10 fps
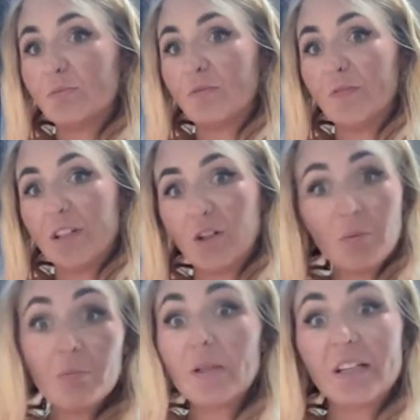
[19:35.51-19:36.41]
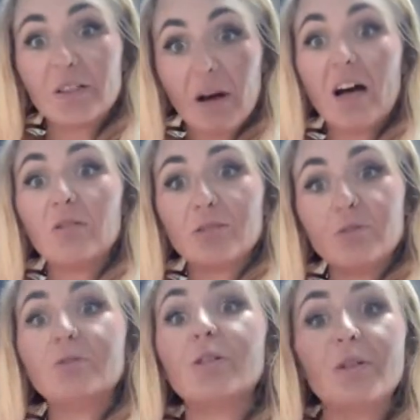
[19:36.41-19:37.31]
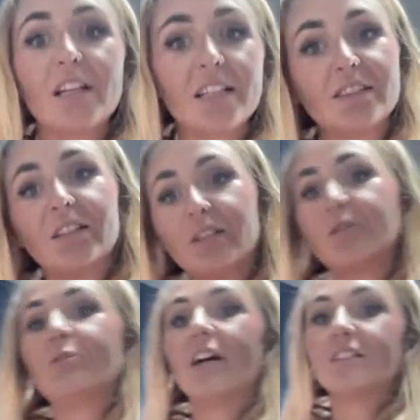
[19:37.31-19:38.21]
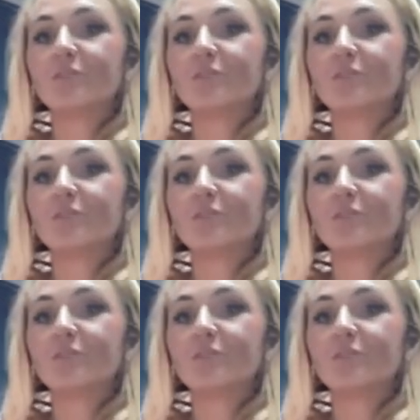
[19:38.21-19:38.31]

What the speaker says: for the company as well to do an external kind